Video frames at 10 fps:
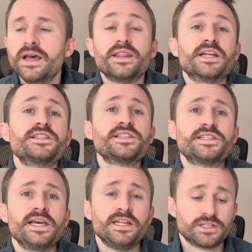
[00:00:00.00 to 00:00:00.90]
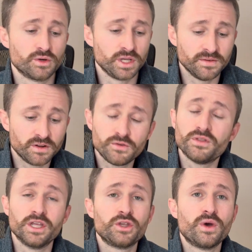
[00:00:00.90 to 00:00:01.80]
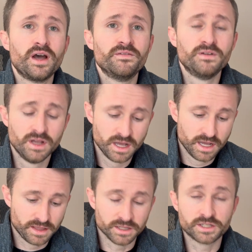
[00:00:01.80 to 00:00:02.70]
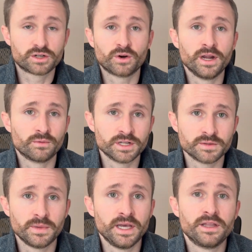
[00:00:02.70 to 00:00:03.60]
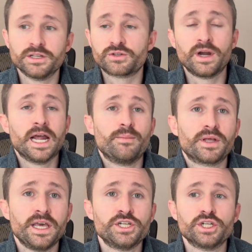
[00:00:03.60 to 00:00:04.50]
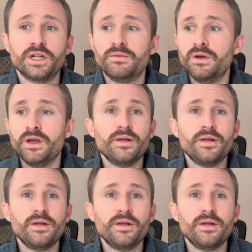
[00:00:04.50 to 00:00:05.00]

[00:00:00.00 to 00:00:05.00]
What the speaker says: That's insane. So even if you think you have this great resume, this great application,